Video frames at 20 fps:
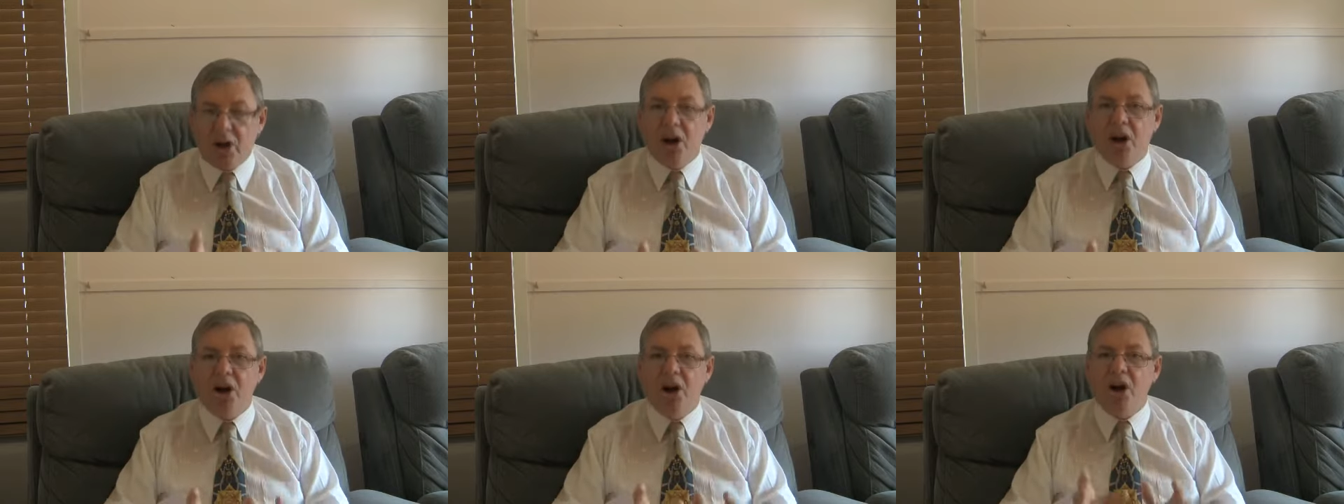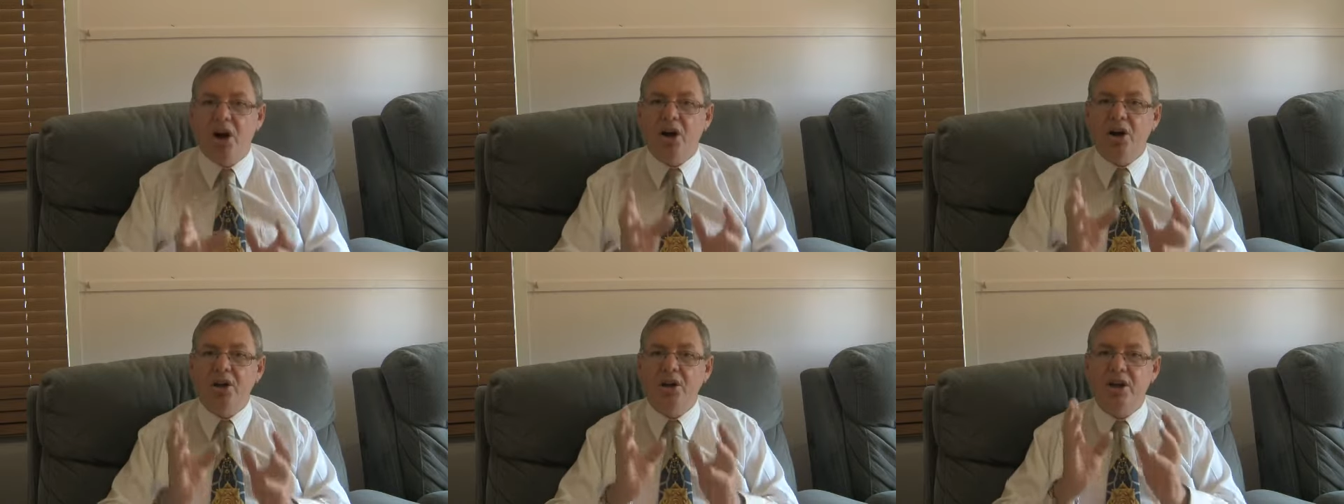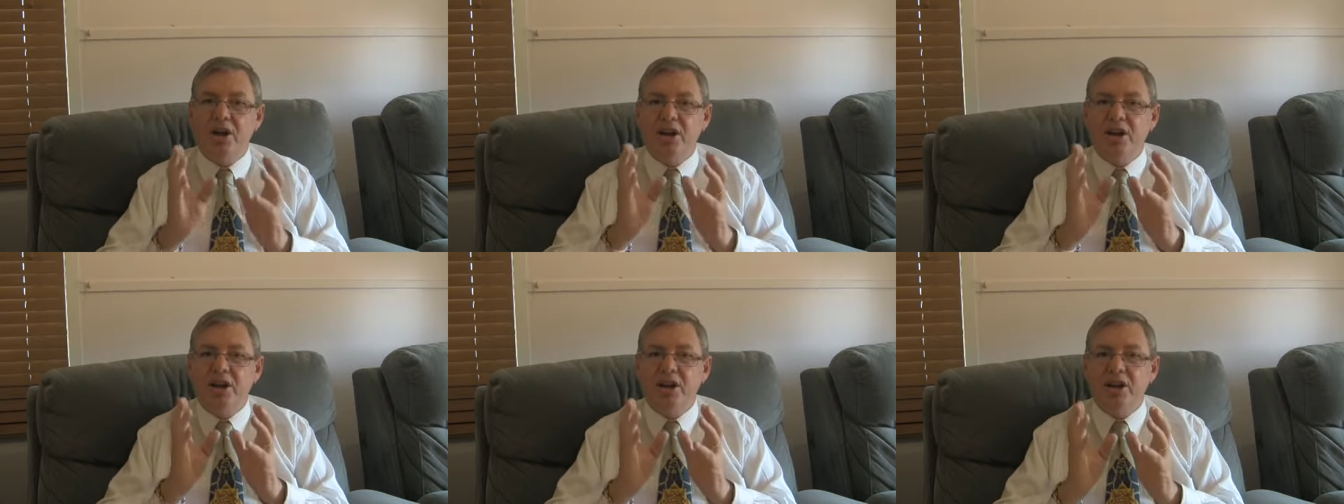God
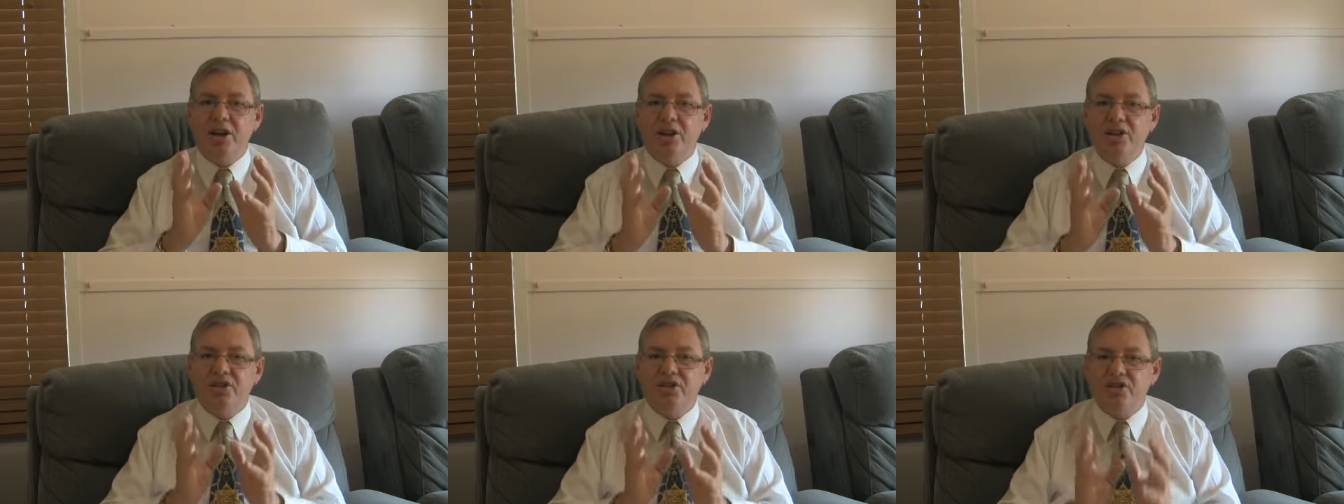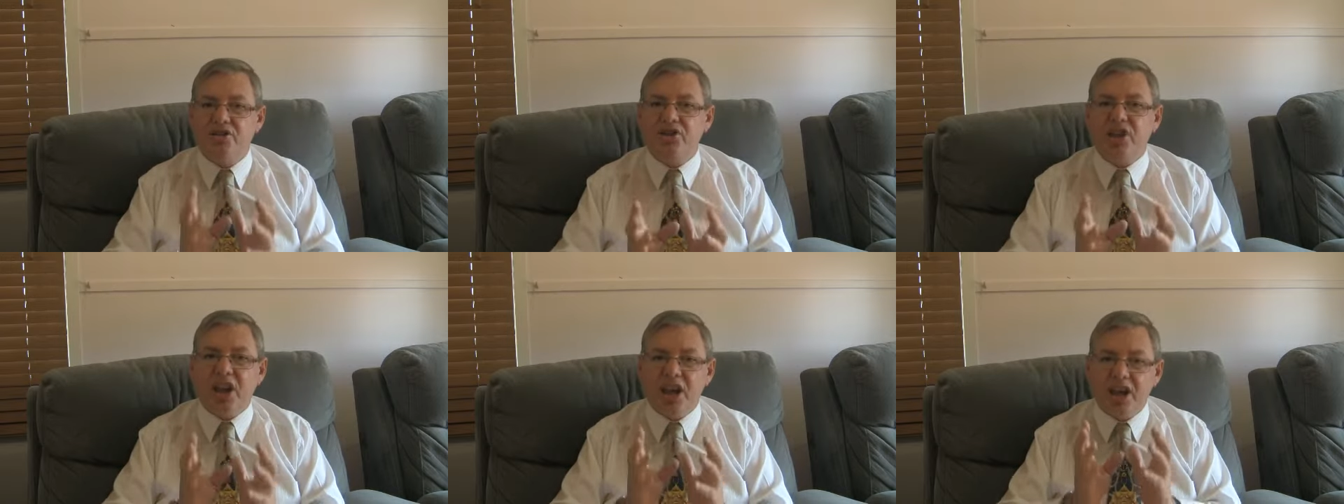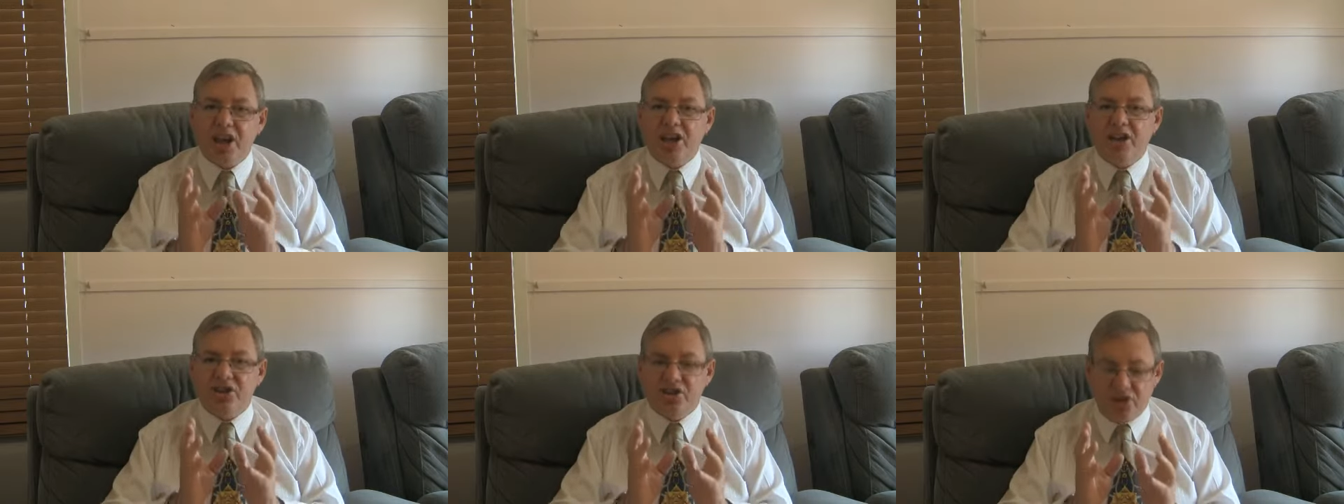
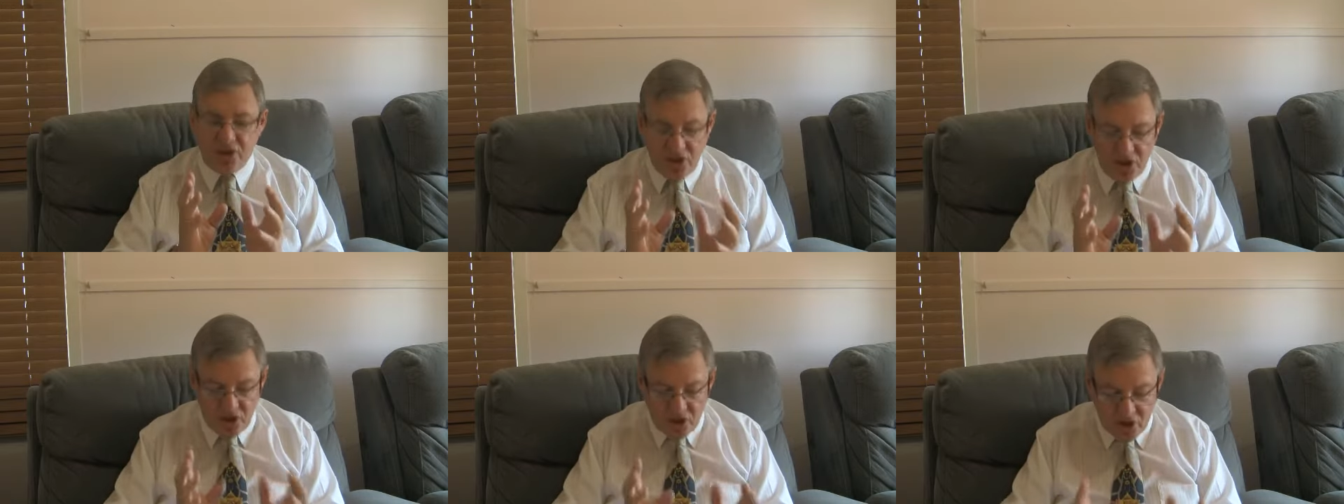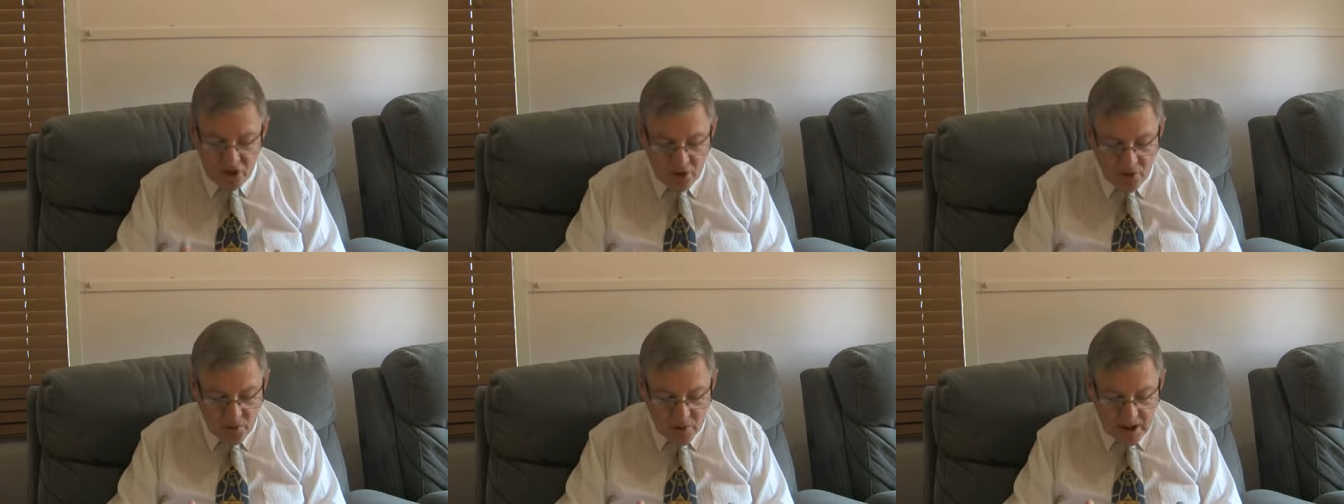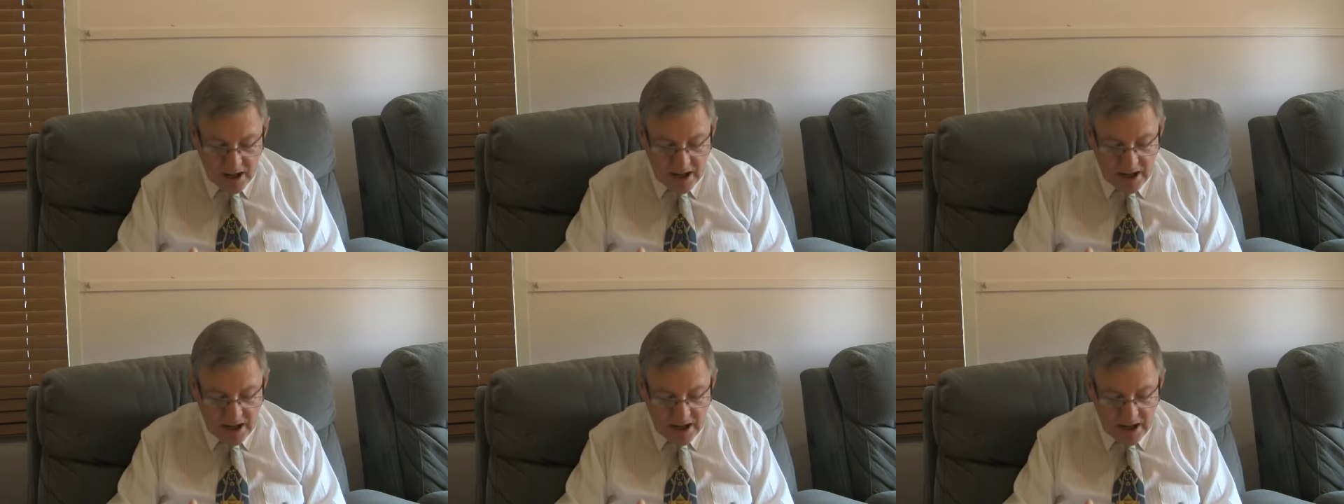says you are.